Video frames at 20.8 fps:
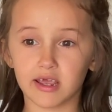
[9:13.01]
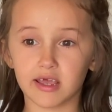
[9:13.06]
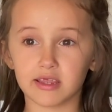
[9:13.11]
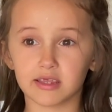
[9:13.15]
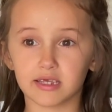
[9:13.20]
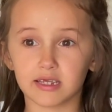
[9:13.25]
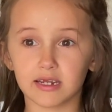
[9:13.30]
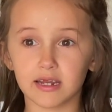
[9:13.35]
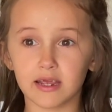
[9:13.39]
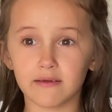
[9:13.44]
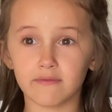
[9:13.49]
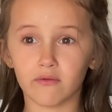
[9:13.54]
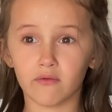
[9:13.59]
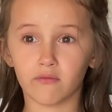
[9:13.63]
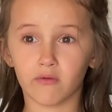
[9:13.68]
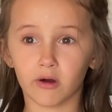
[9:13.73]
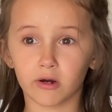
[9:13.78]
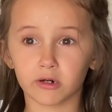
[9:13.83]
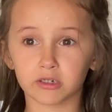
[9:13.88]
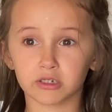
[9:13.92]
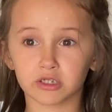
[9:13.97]
The Knave of
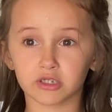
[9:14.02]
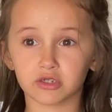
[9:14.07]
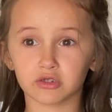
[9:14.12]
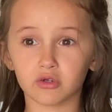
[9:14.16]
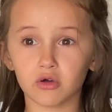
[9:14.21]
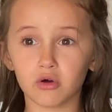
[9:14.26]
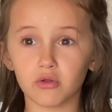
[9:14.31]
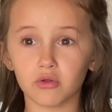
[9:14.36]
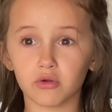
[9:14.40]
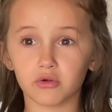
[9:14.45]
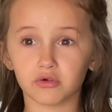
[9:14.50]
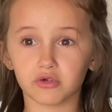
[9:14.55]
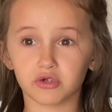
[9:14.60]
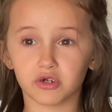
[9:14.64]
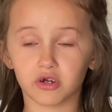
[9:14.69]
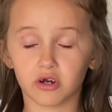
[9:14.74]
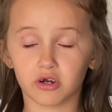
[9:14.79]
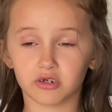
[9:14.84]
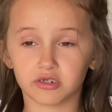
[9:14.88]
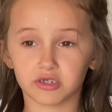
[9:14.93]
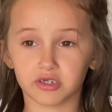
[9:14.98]
Hearts stole those
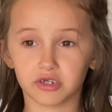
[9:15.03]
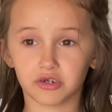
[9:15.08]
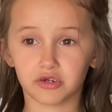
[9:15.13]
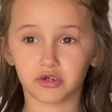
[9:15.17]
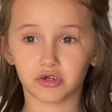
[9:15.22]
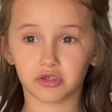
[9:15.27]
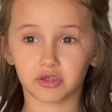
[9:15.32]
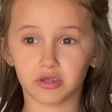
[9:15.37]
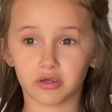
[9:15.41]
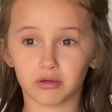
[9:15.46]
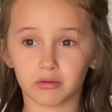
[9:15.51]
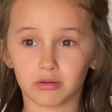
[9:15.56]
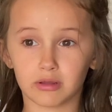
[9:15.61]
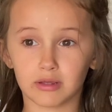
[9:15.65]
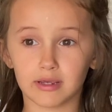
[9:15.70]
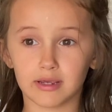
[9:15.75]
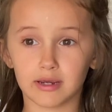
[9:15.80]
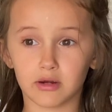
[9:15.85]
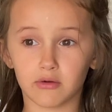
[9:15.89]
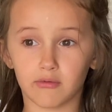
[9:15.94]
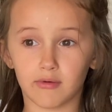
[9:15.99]
tarts and took them
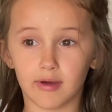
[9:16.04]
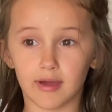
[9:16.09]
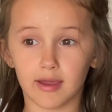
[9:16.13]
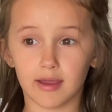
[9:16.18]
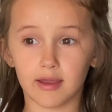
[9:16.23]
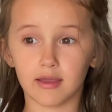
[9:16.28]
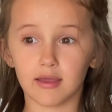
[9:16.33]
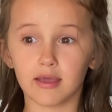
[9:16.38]
clean away.